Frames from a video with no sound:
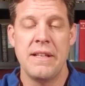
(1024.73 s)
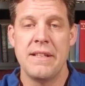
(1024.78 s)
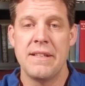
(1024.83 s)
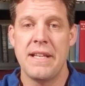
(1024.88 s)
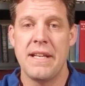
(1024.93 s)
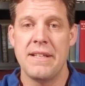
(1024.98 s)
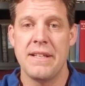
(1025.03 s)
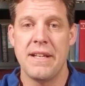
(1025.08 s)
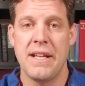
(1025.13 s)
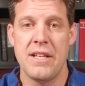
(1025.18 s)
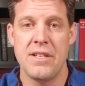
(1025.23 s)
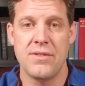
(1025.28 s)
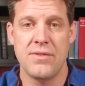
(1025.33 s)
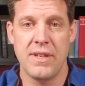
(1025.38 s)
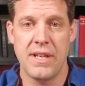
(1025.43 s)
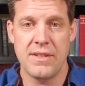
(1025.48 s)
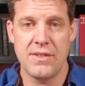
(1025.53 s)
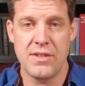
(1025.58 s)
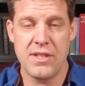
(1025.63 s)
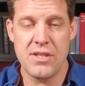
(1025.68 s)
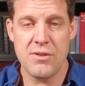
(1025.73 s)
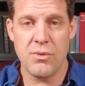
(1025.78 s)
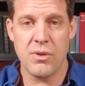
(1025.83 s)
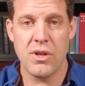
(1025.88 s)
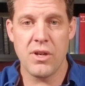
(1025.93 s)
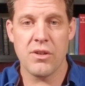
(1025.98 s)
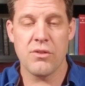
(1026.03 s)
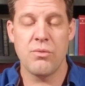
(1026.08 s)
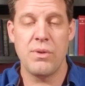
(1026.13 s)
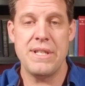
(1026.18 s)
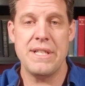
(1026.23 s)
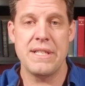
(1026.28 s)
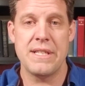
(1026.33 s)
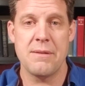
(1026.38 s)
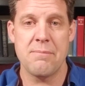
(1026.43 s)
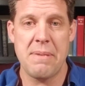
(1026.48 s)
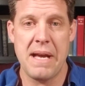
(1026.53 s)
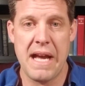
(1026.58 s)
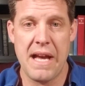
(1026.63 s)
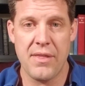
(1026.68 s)
they did HVAC work, redid the
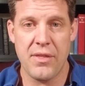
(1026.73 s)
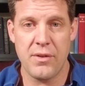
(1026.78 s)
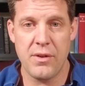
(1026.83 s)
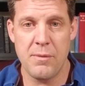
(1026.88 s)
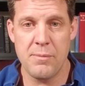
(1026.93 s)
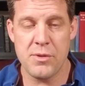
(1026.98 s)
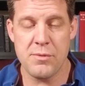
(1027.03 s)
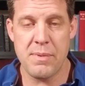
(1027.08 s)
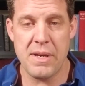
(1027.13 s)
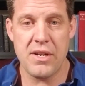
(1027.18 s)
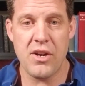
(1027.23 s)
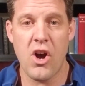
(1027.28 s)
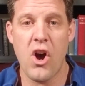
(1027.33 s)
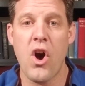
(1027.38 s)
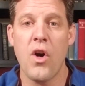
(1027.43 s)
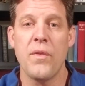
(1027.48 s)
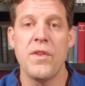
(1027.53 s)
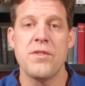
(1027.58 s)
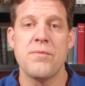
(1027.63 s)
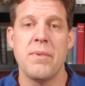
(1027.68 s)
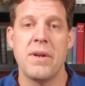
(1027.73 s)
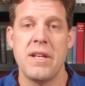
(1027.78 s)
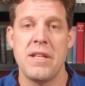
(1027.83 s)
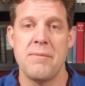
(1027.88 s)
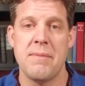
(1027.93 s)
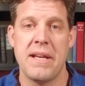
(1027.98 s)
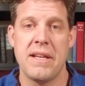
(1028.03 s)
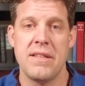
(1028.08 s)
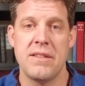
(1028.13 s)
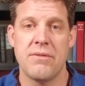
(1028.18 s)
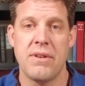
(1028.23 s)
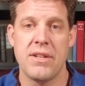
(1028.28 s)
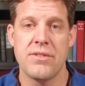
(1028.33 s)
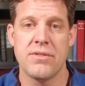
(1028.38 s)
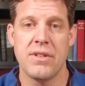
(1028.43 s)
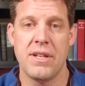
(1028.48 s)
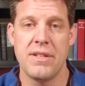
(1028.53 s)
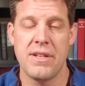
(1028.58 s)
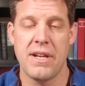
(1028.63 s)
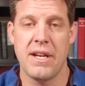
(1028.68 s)
bathroom, spent all this money making the
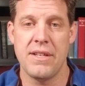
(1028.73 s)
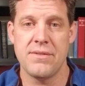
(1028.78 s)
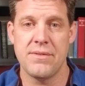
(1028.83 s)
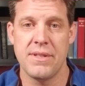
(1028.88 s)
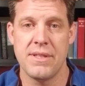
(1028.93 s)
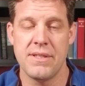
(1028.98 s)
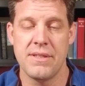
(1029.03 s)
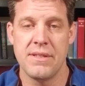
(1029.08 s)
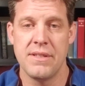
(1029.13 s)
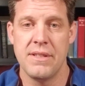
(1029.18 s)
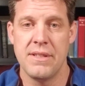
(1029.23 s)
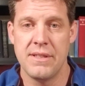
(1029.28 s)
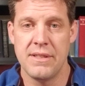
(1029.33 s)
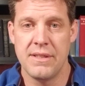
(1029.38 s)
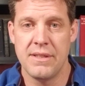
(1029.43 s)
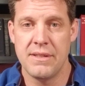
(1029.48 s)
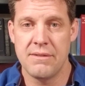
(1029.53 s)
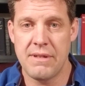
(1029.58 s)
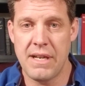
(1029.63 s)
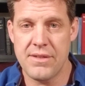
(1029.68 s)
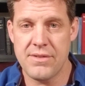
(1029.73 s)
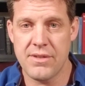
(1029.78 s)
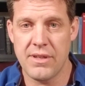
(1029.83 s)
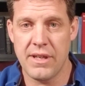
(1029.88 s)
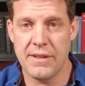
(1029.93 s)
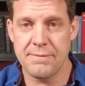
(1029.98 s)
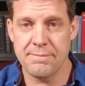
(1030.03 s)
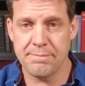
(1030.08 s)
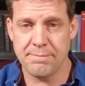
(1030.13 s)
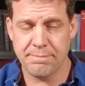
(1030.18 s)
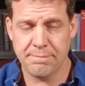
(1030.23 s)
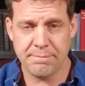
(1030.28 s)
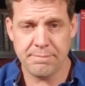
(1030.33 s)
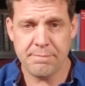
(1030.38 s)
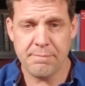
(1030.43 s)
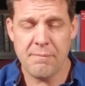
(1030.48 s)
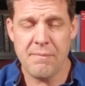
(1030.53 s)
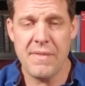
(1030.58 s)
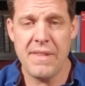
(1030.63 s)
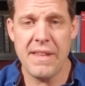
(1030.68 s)
restaurant nice for the restaurant.
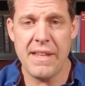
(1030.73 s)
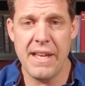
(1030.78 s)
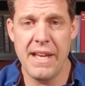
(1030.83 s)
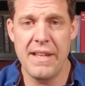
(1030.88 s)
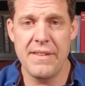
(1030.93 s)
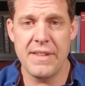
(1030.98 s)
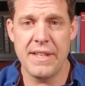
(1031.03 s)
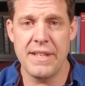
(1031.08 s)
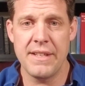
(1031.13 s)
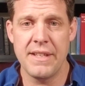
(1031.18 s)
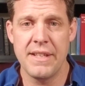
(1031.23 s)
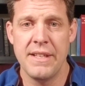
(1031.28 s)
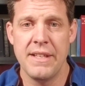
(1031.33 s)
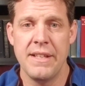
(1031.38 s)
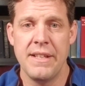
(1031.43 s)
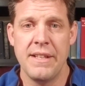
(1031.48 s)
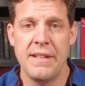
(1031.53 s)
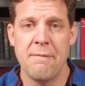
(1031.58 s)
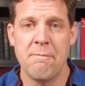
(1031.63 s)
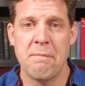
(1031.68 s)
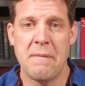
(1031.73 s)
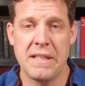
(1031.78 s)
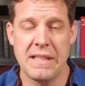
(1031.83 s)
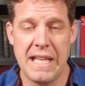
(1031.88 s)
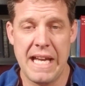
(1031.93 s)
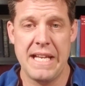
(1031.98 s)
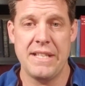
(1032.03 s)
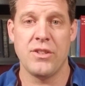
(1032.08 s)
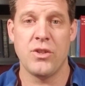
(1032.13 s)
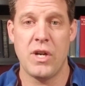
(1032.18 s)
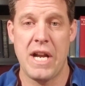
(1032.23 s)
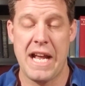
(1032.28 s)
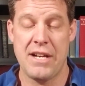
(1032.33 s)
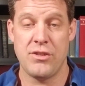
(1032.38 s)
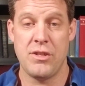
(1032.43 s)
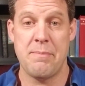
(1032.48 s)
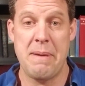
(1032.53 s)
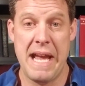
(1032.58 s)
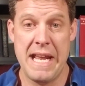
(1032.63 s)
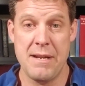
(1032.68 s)
And then the landlord
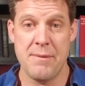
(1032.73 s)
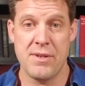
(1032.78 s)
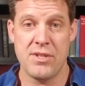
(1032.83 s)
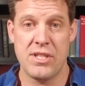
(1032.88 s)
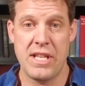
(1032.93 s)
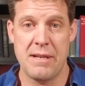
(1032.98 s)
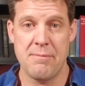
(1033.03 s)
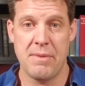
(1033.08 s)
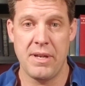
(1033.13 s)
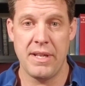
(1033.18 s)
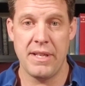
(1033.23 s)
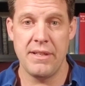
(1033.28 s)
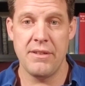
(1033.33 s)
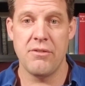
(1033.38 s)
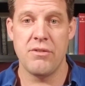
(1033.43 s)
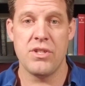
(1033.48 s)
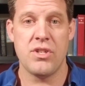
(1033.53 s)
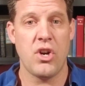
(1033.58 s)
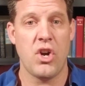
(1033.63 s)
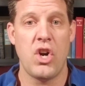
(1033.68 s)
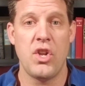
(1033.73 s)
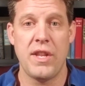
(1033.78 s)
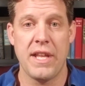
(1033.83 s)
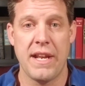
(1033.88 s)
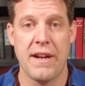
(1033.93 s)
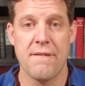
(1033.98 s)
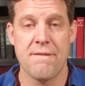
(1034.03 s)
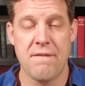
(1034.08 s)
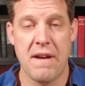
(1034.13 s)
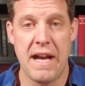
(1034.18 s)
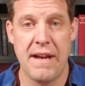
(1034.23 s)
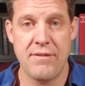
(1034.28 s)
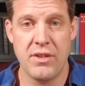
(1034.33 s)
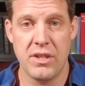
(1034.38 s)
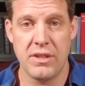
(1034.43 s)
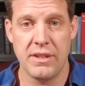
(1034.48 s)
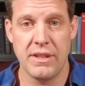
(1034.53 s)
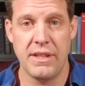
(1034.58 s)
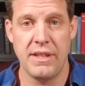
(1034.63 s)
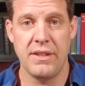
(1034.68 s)
actually paid a bunch of that money. In return, they got a
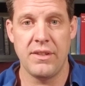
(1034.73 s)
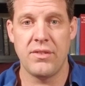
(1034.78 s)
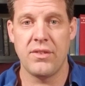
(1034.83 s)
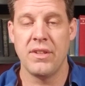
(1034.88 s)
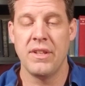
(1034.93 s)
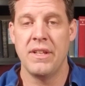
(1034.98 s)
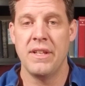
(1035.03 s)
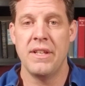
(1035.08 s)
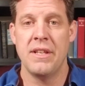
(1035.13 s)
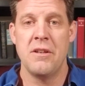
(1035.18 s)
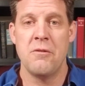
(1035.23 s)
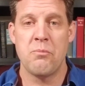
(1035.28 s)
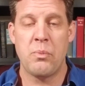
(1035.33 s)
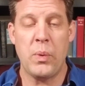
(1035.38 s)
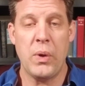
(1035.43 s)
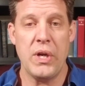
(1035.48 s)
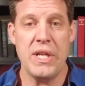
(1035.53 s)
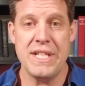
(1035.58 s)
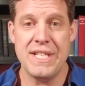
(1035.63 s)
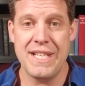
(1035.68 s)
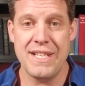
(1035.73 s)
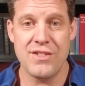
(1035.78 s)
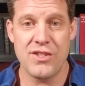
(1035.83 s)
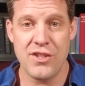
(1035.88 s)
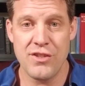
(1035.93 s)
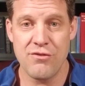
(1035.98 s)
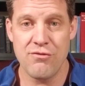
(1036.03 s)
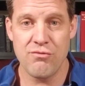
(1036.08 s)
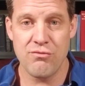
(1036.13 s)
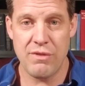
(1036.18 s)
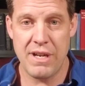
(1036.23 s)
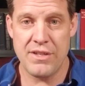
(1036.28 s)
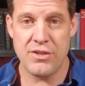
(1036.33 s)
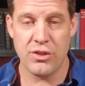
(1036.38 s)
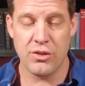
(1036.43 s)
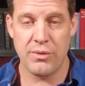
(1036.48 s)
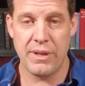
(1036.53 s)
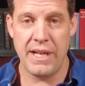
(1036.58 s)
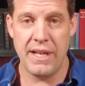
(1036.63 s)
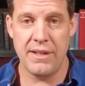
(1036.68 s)
5-year lease, pretty decent
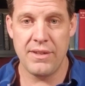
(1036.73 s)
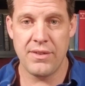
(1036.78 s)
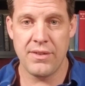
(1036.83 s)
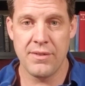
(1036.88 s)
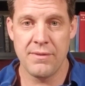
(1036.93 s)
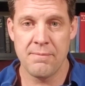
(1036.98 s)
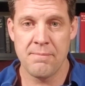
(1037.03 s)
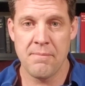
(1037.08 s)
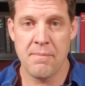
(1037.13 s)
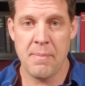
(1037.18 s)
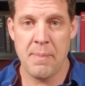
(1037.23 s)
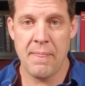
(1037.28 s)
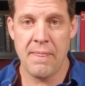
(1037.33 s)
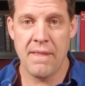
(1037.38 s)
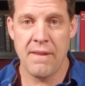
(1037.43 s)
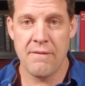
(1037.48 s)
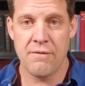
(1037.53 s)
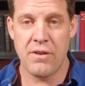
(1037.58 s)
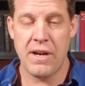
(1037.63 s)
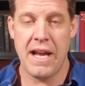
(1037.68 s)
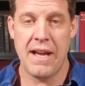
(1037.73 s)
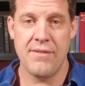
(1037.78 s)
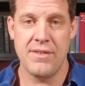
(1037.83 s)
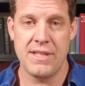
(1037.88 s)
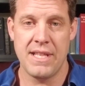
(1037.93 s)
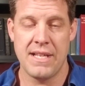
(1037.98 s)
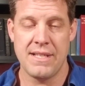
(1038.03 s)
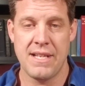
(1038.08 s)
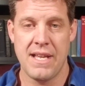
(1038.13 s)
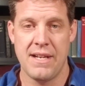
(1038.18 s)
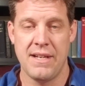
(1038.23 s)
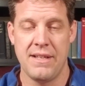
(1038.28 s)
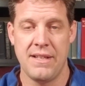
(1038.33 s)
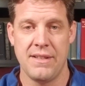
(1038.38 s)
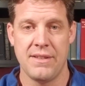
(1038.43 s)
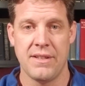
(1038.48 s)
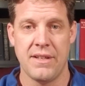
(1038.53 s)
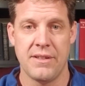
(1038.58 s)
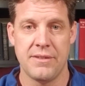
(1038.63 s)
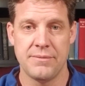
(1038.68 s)
rental rates for having that tenant
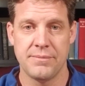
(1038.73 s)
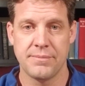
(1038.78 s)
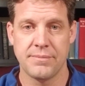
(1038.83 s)
in there.